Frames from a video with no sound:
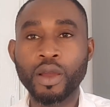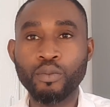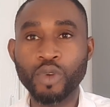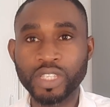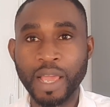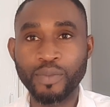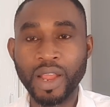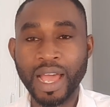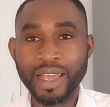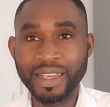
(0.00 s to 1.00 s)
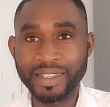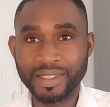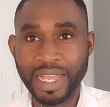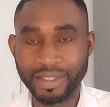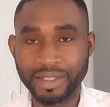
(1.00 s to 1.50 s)
Most employers
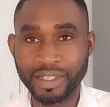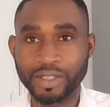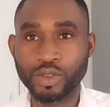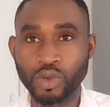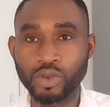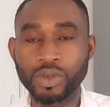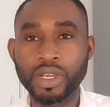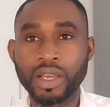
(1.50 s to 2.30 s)
insert this to